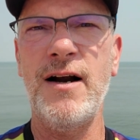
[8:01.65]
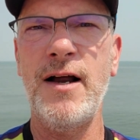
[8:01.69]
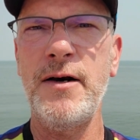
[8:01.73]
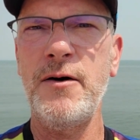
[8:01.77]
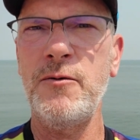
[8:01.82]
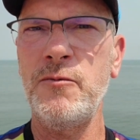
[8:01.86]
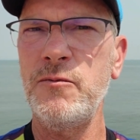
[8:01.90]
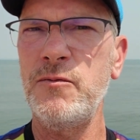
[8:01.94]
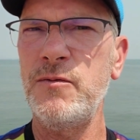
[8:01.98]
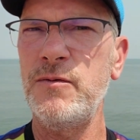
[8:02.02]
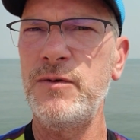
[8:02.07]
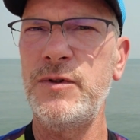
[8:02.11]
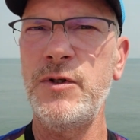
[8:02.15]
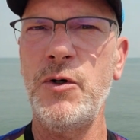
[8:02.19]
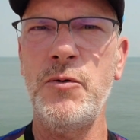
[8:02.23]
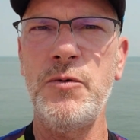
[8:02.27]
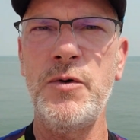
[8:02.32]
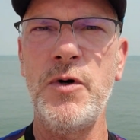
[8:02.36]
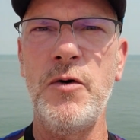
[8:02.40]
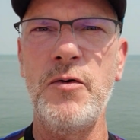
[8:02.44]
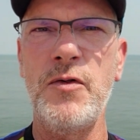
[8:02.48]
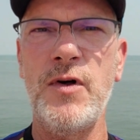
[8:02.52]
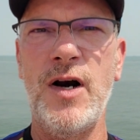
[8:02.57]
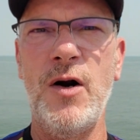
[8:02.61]
I don't
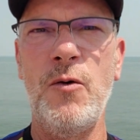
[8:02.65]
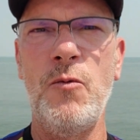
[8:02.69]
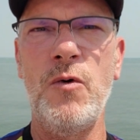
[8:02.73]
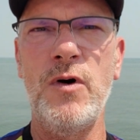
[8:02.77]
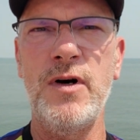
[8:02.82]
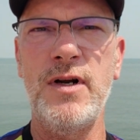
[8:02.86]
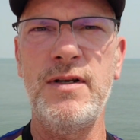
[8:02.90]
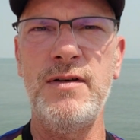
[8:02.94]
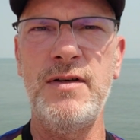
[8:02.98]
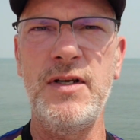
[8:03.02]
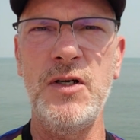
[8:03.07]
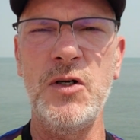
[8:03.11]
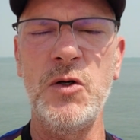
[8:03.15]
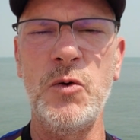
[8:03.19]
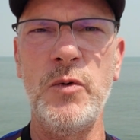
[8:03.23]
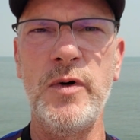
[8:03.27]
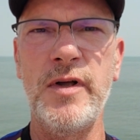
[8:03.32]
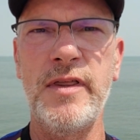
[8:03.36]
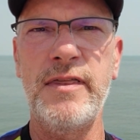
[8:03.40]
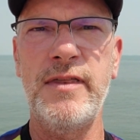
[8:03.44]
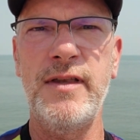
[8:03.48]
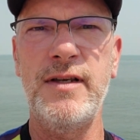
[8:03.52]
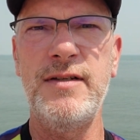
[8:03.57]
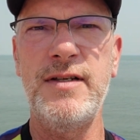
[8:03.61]
know that I want to deal
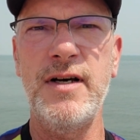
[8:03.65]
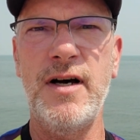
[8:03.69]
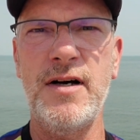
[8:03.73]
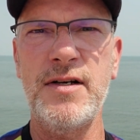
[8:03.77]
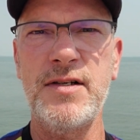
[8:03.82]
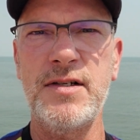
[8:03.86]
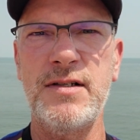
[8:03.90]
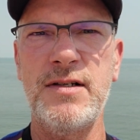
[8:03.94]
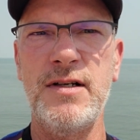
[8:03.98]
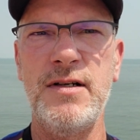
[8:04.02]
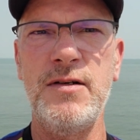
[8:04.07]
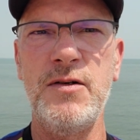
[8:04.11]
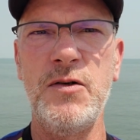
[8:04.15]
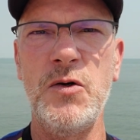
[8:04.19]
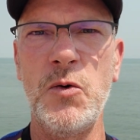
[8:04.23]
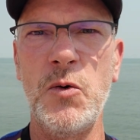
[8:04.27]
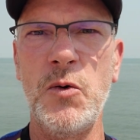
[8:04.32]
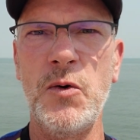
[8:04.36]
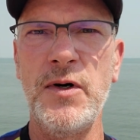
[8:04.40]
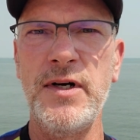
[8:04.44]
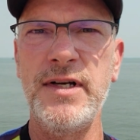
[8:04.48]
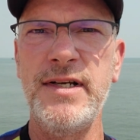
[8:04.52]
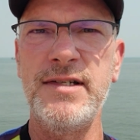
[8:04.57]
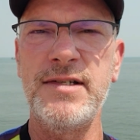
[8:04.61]
with the dust and
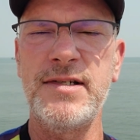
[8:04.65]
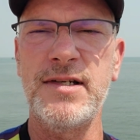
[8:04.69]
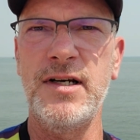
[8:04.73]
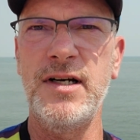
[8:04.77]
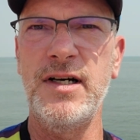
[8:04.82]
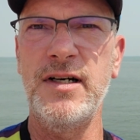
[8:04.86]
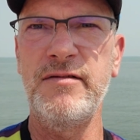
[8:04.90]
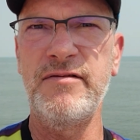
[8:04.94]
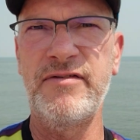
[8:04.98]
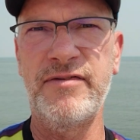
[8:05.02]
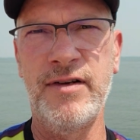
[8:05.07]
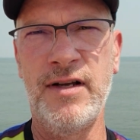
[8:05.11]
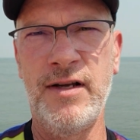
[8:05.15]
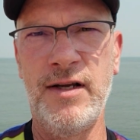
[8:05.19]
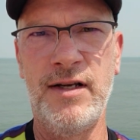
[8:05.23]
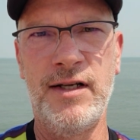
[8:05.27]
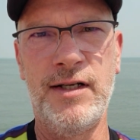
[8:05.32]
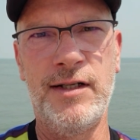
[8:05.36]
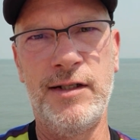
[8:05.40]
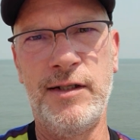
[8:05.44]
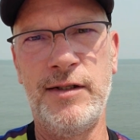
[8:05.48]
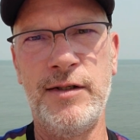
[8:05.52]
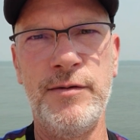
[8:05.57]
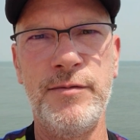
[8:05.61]
noise of
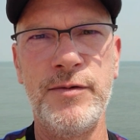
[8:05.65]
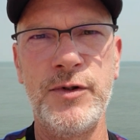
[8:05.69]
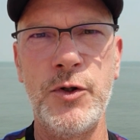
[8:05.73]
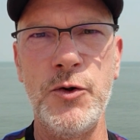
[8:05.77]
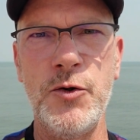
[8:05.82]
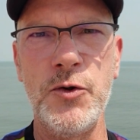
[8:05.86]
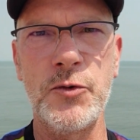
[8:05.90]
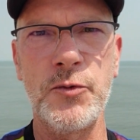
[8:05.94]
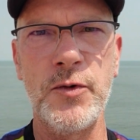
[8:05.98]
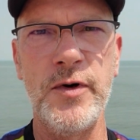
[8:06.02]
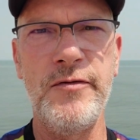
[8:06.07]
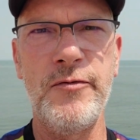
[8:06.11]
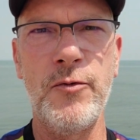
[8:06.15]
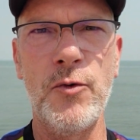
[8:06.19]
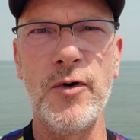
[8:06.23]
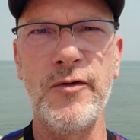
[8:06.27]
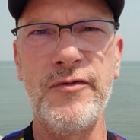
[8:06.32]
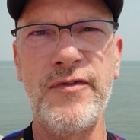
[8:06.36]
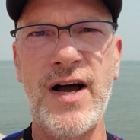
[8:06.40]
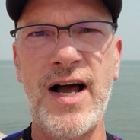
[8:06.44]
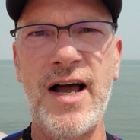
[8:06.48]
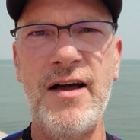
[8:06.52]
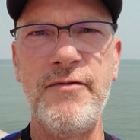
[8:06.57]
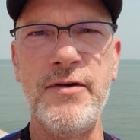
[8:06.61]
2, 3, 4,
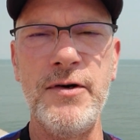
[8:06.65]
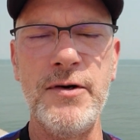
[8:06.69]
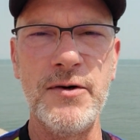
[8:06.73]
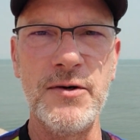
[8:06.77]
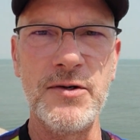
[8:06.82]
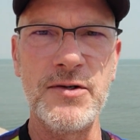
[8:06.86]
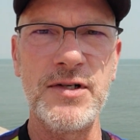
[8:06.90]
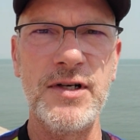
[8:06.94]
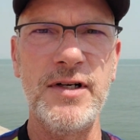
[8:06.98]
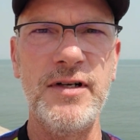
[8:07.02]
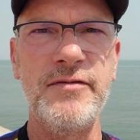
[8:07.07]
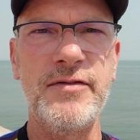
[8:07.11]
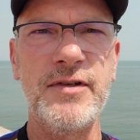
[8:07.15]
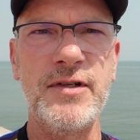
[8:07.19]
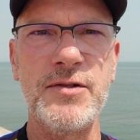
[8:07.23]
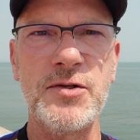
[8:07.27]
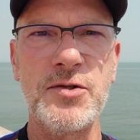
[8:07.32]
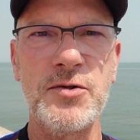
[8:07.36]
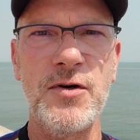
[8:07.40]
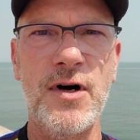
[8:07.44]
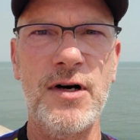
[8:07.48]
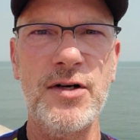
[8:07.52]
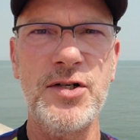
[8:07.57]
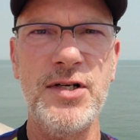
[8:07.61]
5 years of
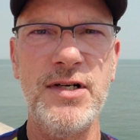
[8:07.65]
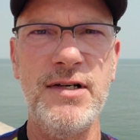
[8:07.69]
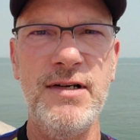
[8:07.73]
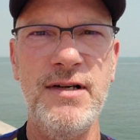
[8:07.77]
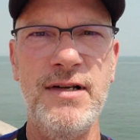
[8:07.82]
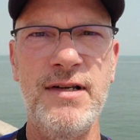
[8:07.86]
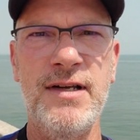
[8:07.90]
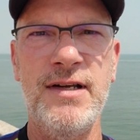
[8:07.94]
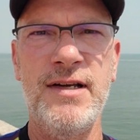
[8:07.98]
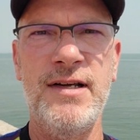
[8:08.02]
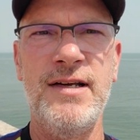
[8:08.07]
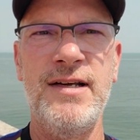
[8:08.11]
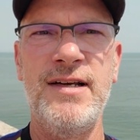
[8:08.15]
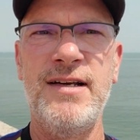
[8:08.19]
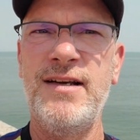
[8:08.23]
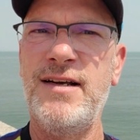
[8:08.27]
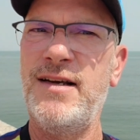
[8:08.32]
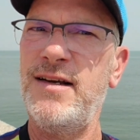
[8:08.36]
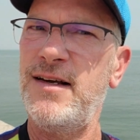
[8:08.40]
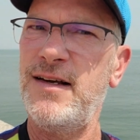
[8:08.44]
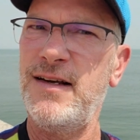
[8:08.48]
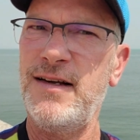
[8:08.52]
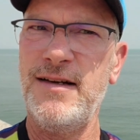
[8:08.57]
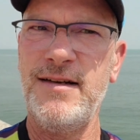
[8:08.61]
construction.
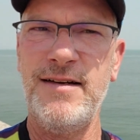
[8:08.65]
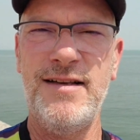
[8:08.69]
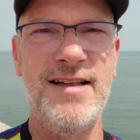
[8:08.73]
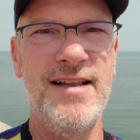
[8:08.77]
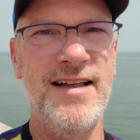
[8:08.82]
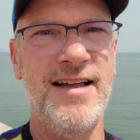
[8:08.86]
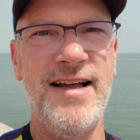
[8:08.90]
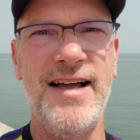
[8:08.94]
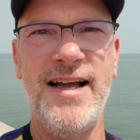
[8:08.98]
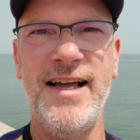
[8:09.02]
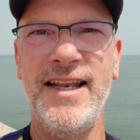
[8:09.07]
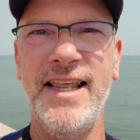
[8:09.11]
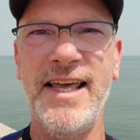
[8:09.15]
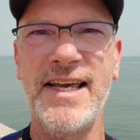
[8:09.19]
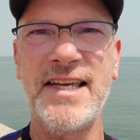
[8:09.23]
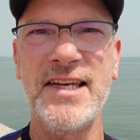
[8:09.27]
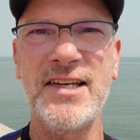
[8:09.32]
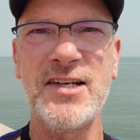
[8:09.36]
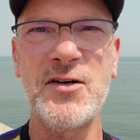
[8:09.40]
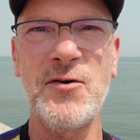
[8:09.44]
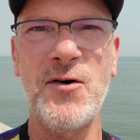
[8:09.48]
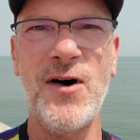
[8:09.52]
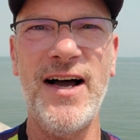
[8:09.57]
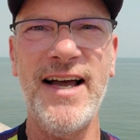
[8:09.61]
I like
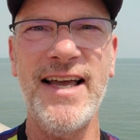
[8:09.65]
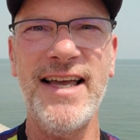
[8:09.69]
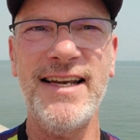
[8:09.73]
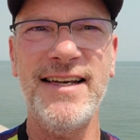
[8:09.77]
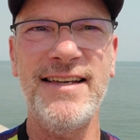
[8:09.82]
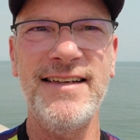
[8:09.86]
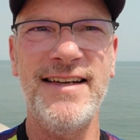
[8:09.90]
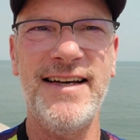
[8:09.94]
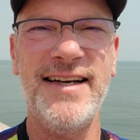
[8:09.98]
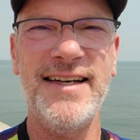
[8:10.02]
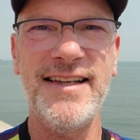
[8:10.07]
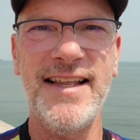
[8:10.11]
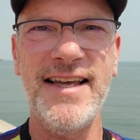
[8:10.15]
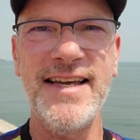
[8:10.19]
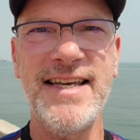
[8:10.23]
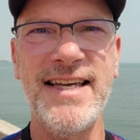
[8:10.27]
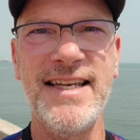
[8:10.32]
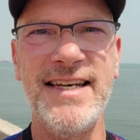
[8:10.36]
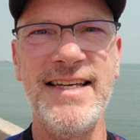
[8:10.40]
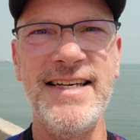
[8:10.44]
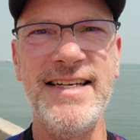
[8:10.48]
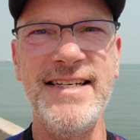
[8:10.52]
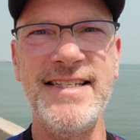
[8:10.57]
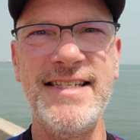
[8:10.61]
it quiet, I like
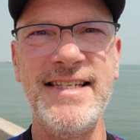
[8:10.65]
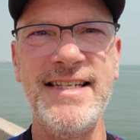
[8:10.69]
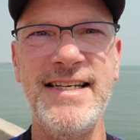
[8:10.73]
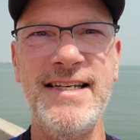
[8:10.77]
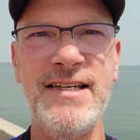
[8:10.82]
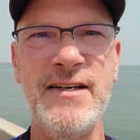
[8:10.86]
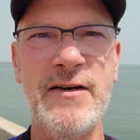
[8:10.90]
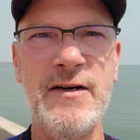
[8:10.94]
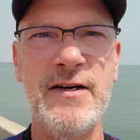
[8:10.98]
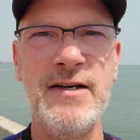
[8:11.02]
it easy.